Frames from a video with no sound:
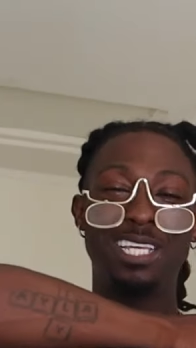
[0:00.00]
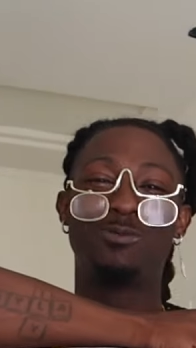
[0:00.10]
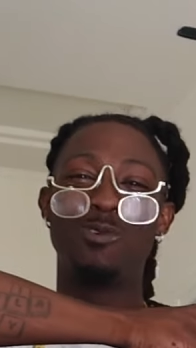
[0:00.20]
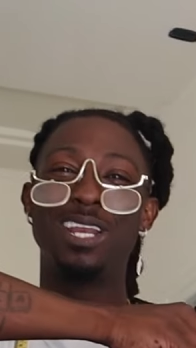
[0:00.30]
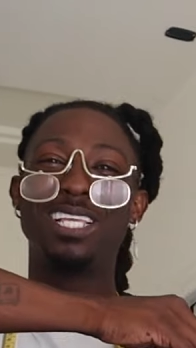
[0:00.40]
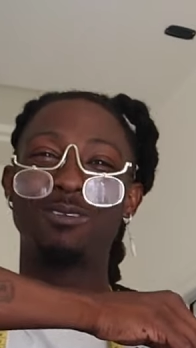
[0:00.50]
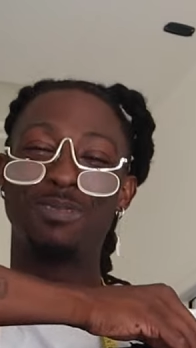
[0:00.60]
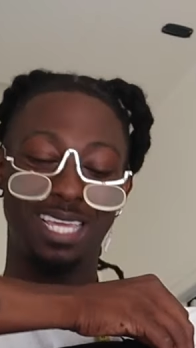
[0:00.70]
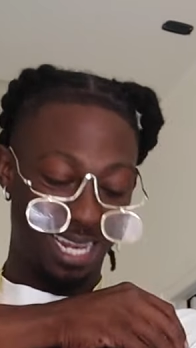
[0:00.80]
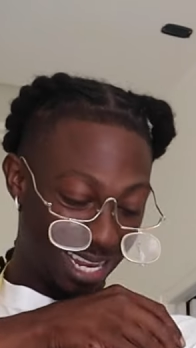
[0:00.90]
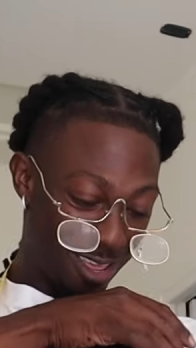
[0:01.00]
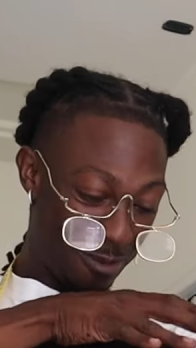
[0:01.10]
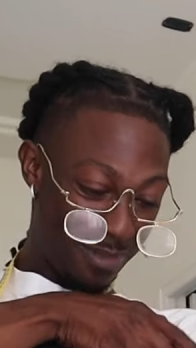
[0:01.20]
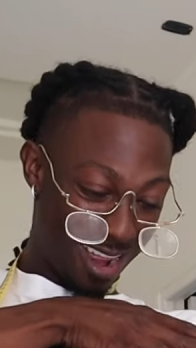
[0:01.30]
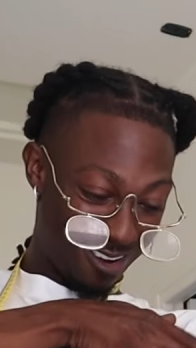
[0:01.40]
least want it to be a
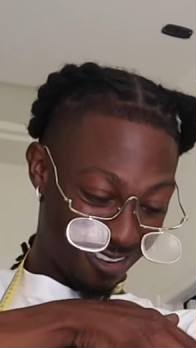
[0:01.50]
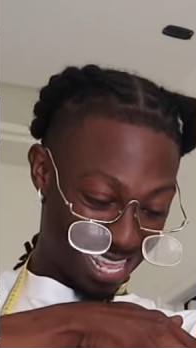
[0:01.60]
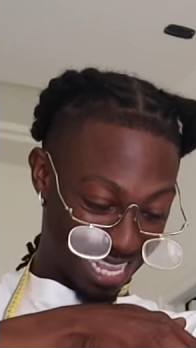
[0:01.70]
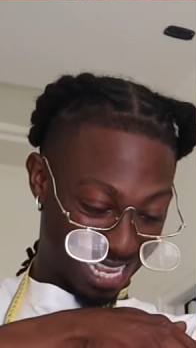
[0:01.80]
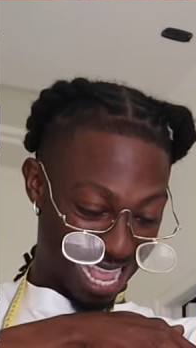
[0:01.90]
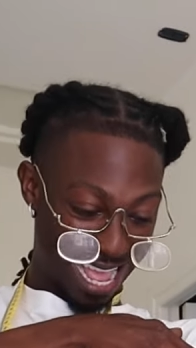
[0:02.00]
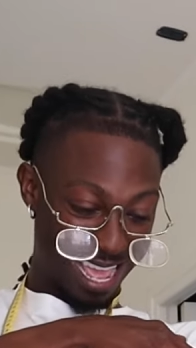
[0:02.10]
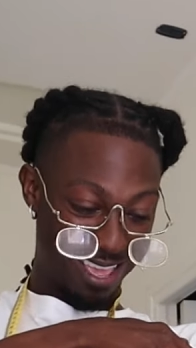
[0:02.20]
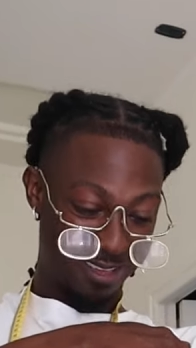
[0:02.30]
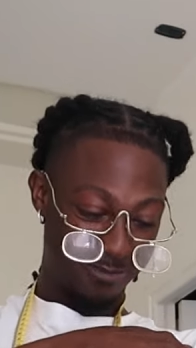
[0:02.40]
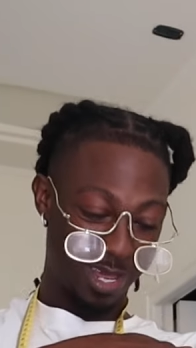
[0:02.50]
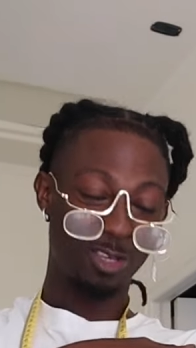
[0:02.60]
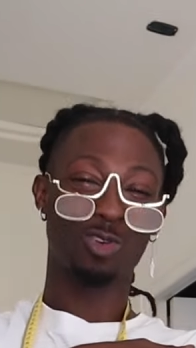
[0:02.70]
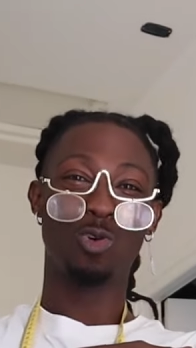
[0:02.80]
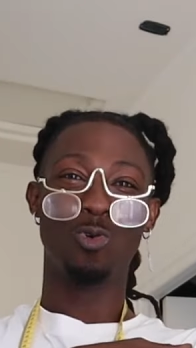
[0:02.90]
little better on this side. But
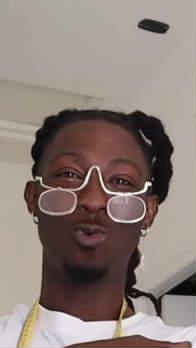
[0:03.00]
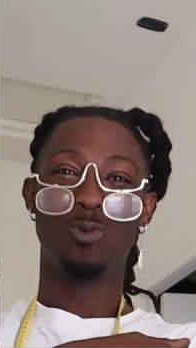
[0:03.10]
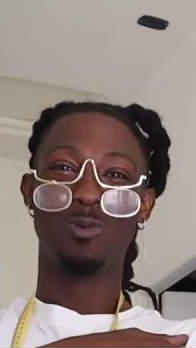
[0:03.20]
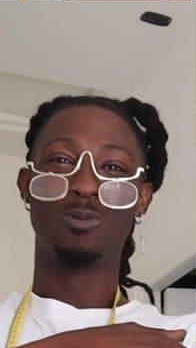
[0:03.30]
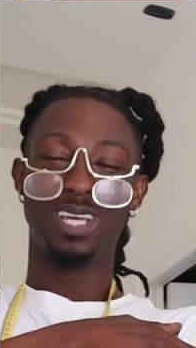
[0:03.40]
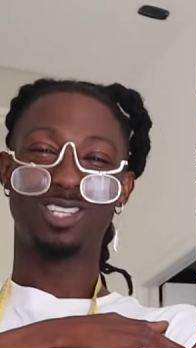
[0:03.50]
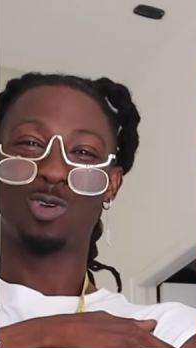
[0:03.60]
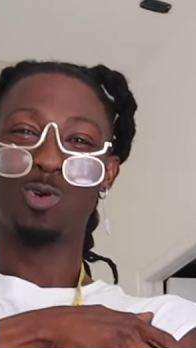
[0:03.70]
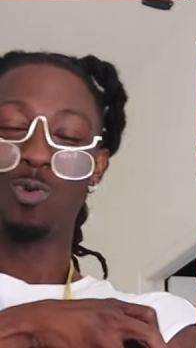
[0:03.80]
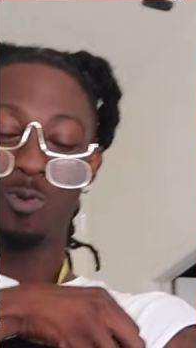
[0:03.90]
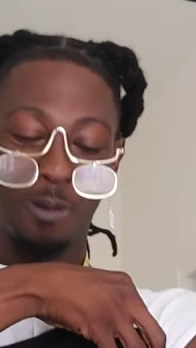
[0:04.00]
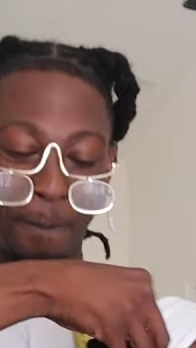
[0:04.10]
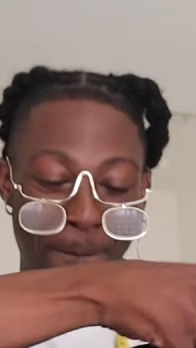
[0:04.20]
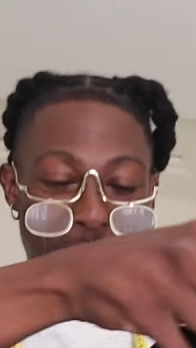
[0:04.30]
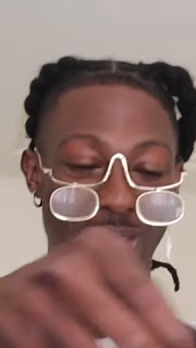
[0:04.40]
it's cool. It's cool.
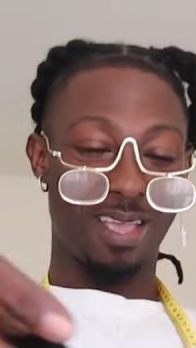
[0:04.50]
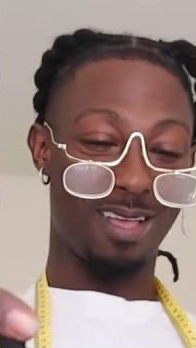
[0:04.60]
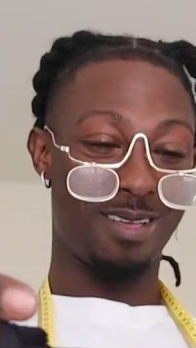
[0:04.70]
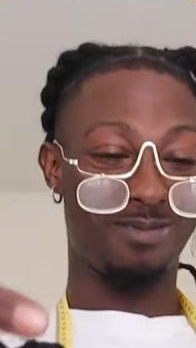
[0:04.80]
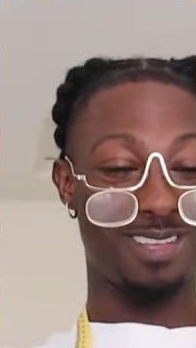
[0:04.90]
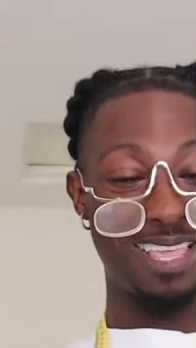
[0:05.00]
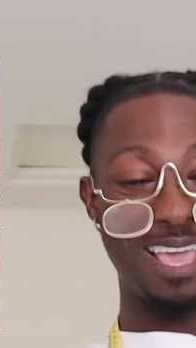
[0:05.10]
Um, so